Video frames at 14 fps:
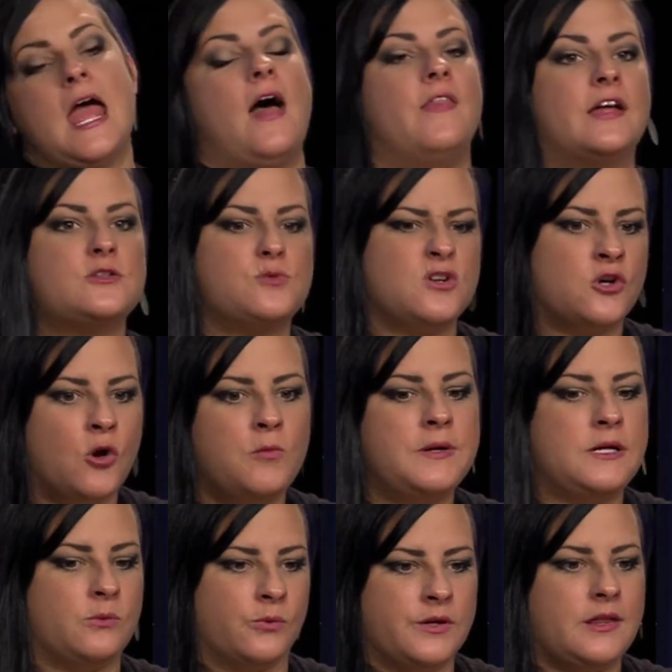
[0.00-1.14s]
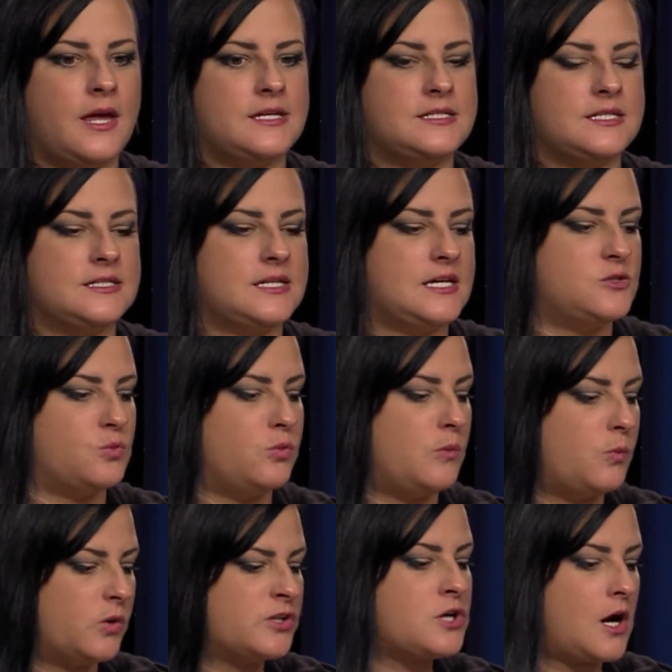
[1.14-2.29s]
And that's what nobody realizes is when
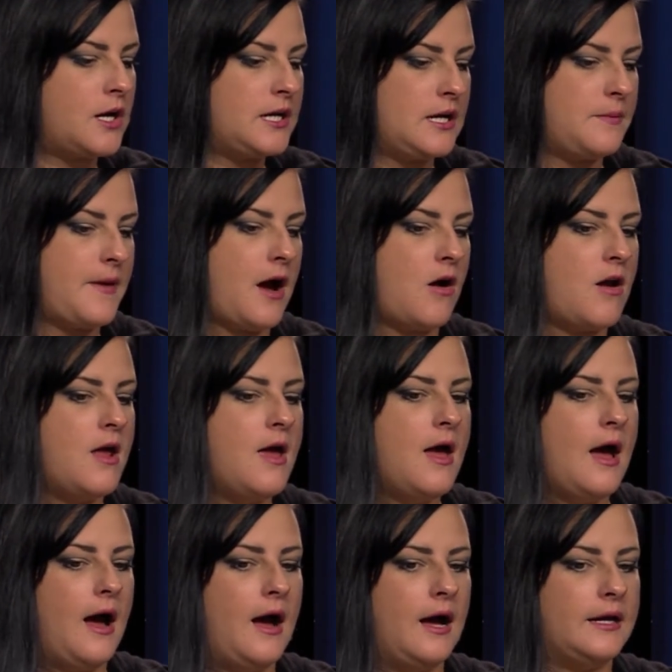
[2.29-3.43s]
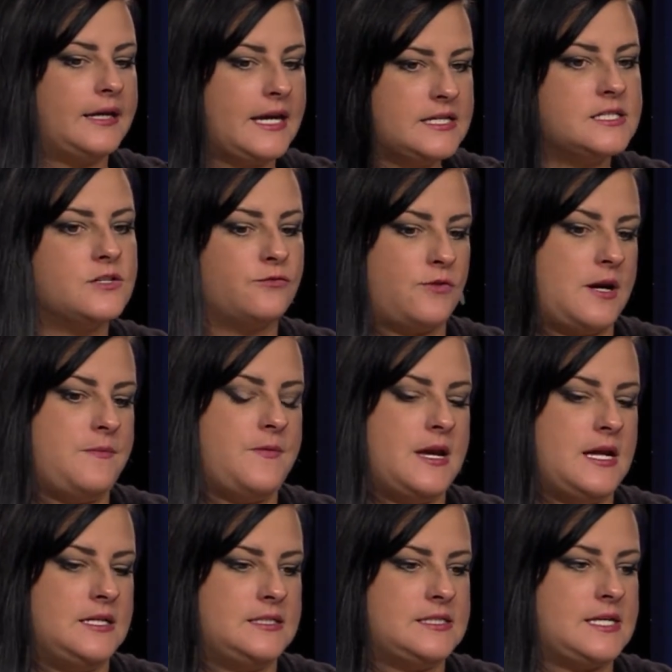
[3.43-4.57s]
we're talking about cases of rape and
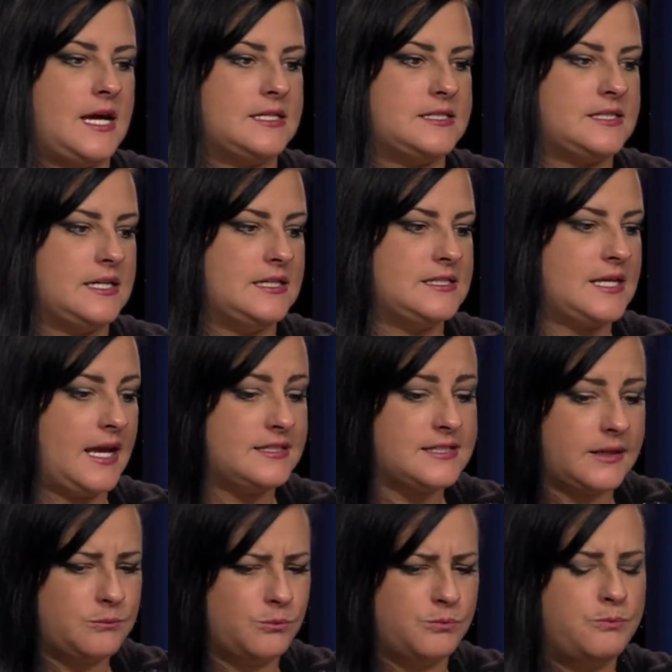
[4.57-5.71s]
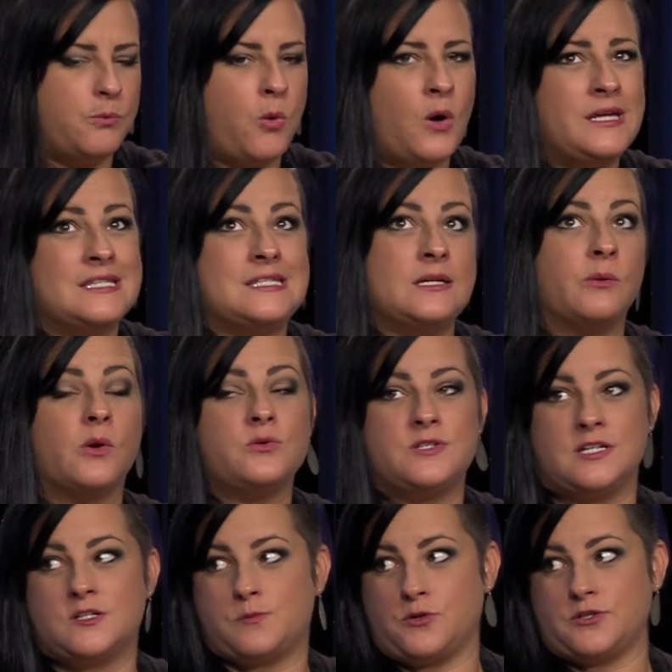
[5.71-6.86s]
incest, it's
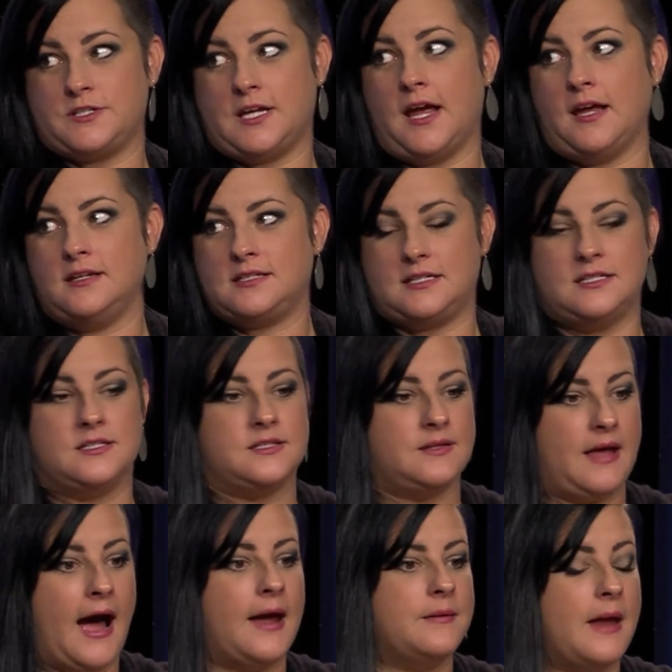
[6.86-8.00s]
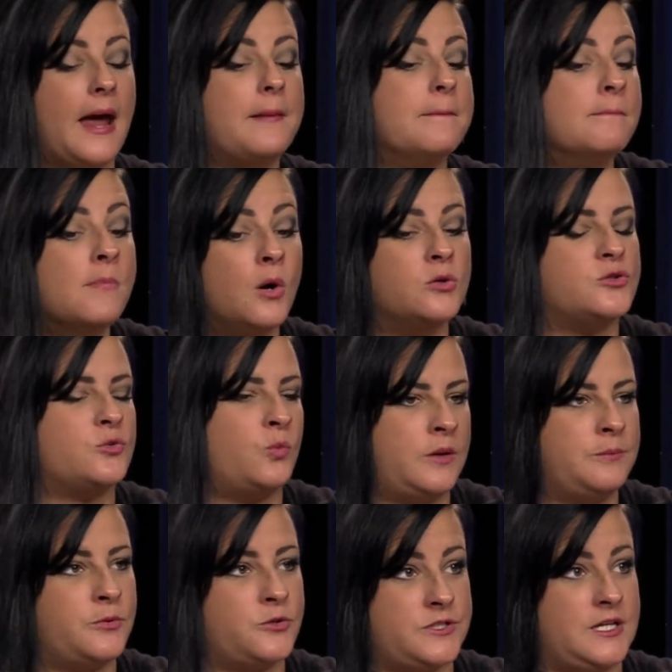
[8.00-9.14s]
0.06% is at most 1%
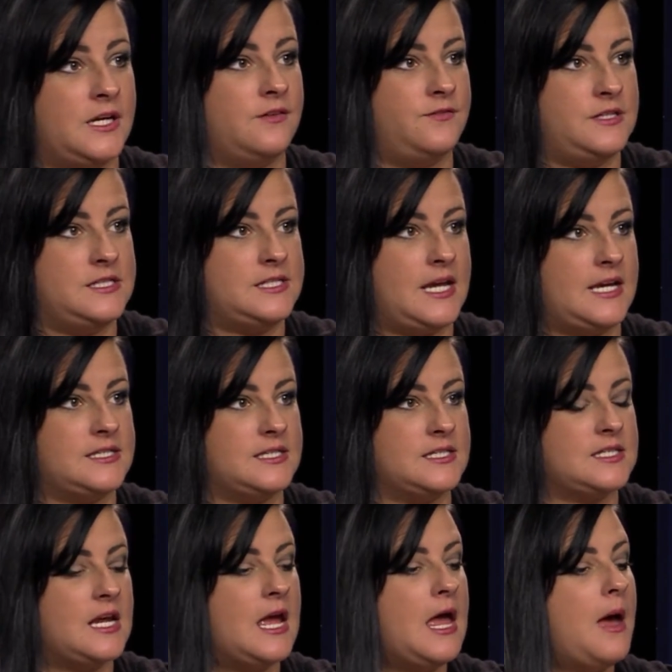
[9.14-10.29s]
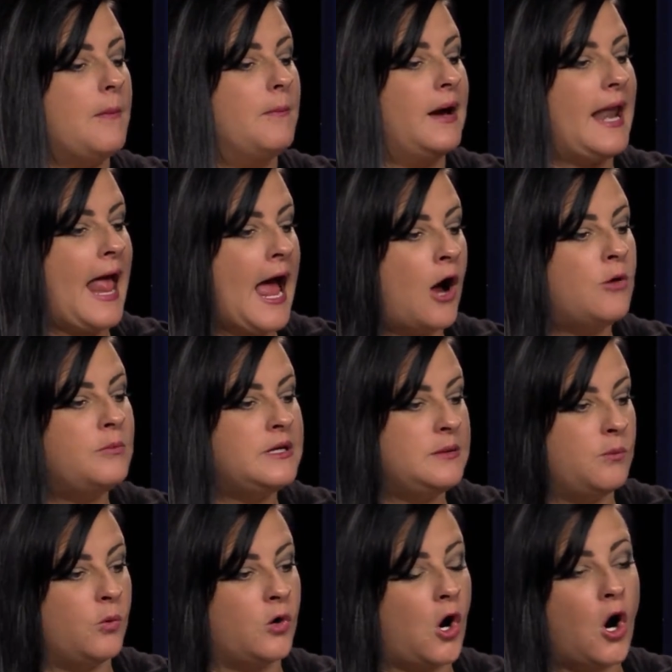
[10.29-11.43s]
of these cases. But how many
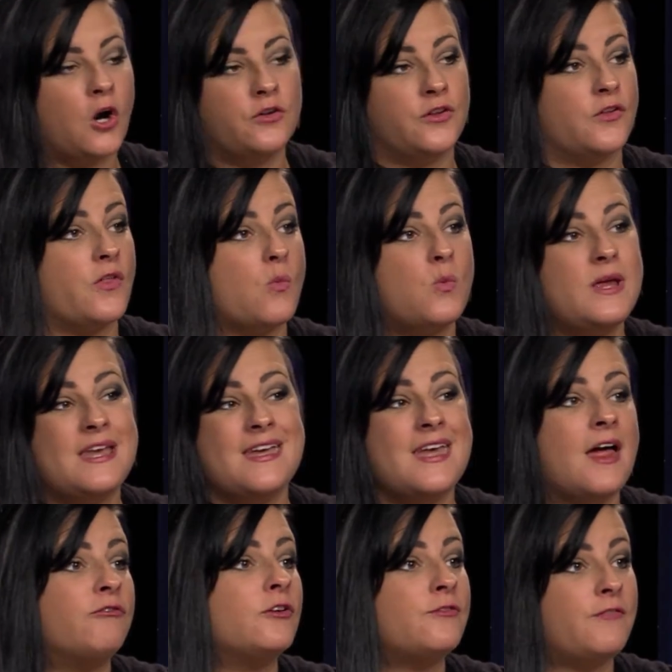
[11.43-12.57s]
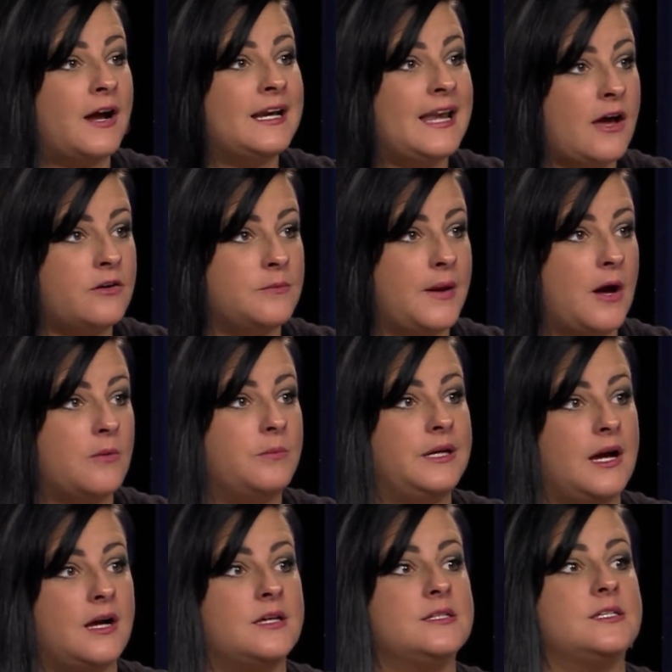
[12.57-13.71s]
more are there that we never find out about
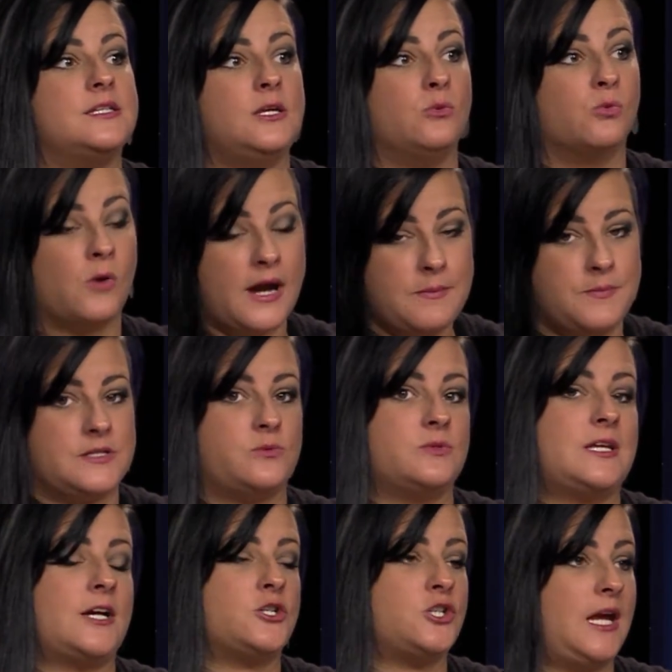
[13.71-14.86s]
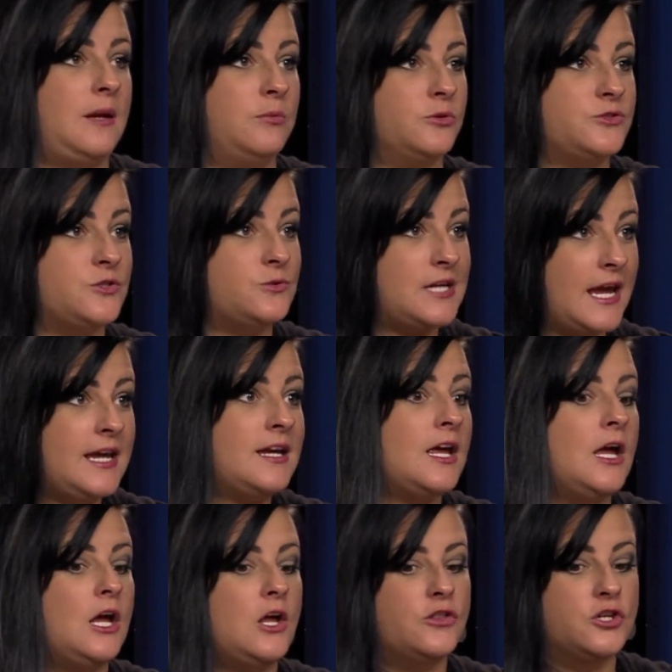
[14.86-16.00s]
because the rapist was actually able to take
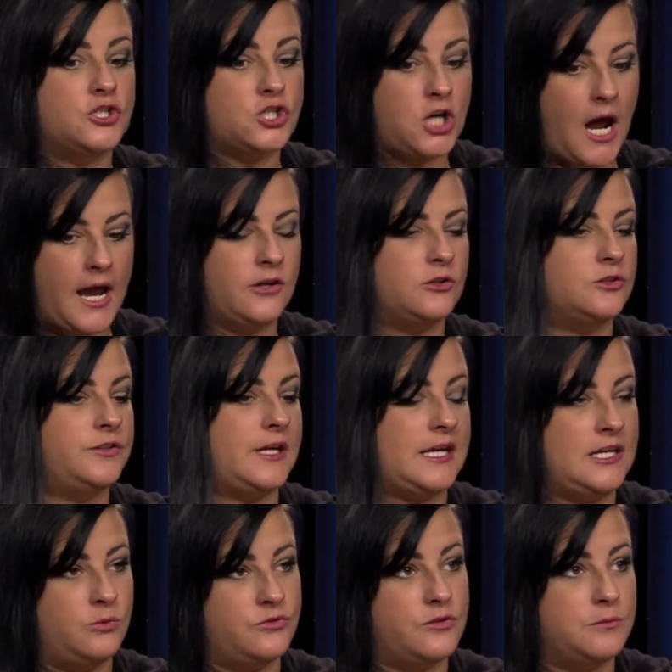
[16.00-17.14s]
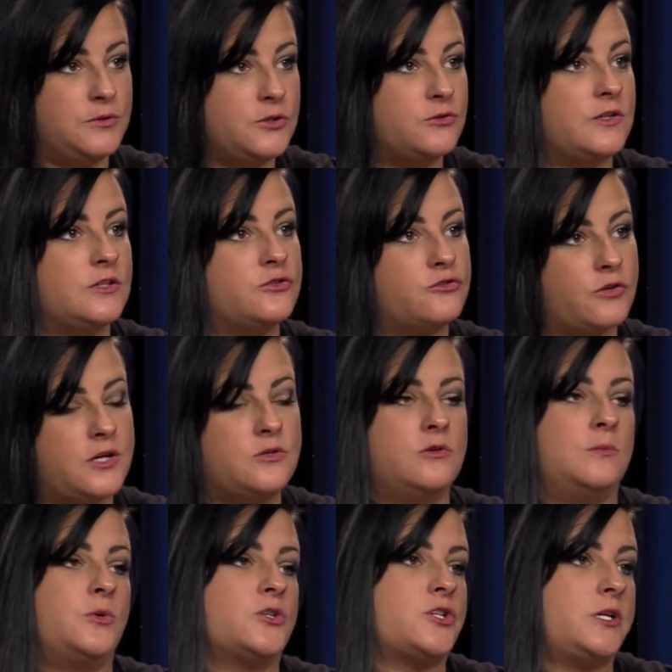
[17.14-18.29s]
the child that he was abusing straight to an
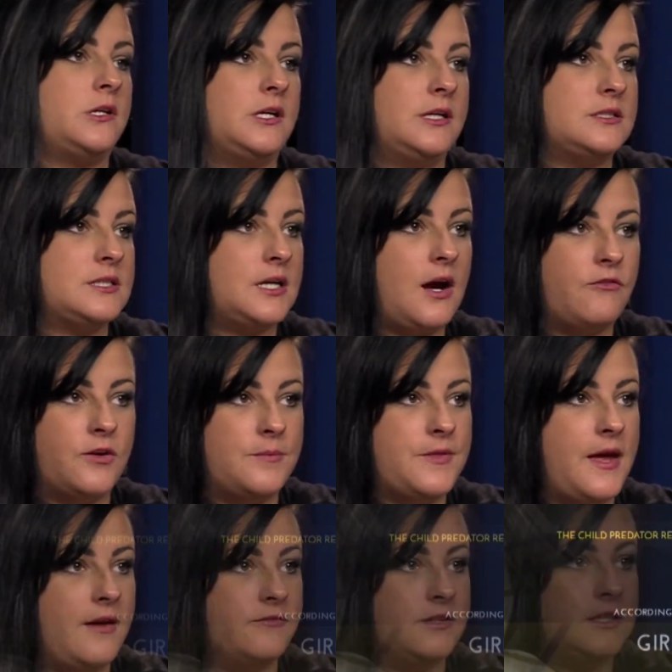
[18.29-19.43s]
abortion clinic to cover up the evidence?